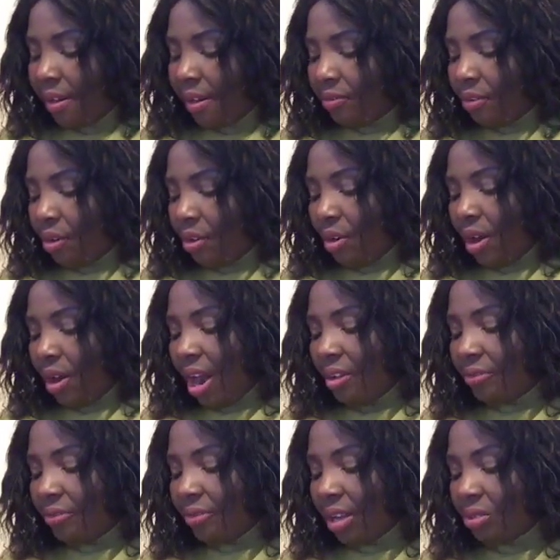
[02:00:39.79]
for how
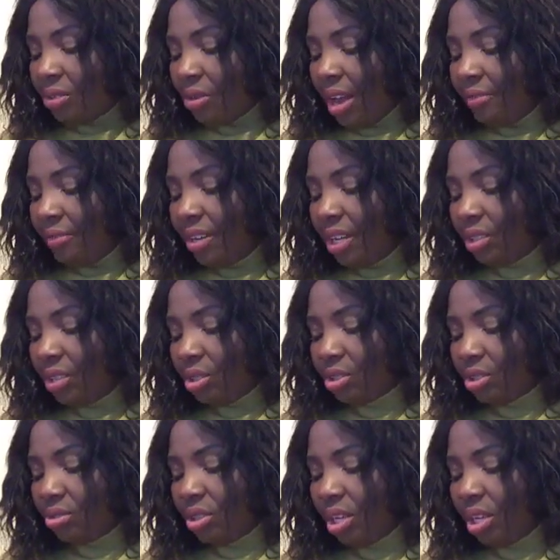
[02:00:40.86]
far you have led us
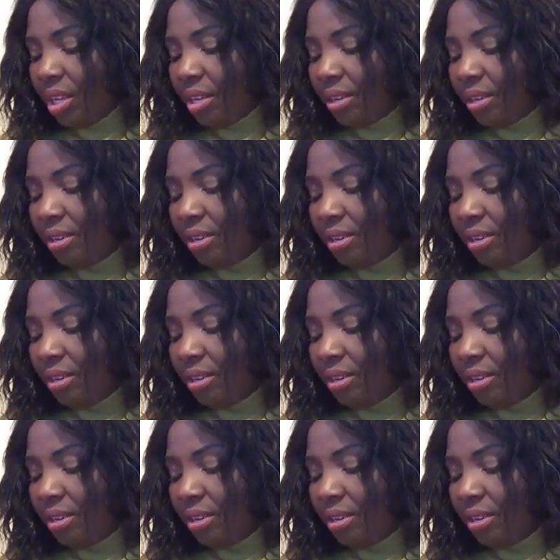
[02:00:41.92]
today.